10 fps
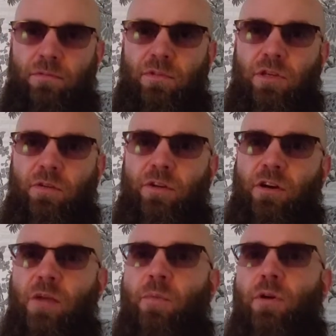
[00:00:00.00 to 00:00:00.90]
So your
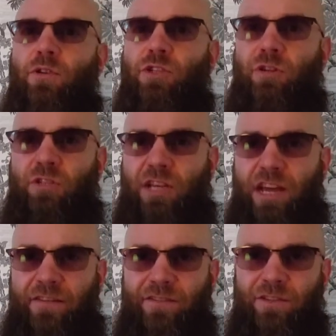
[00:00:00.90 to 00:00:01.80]
emotions
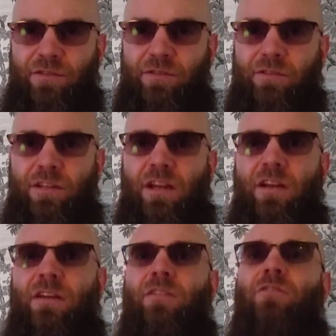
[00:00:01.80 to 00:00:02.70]
have to
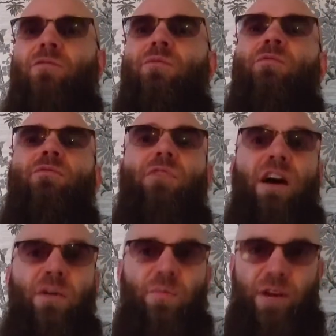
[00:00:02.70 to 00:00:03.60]

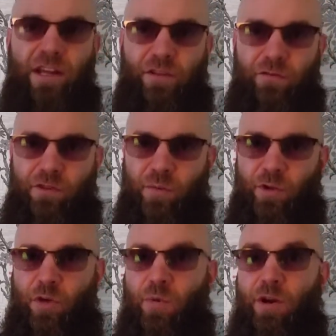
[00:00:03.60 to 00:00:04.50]
vibrate from
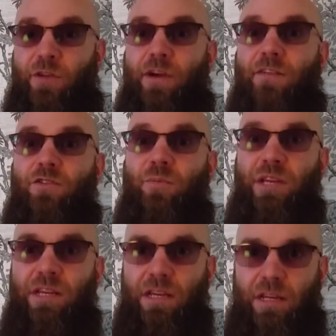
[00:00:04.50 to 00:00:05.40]
your body. You have to be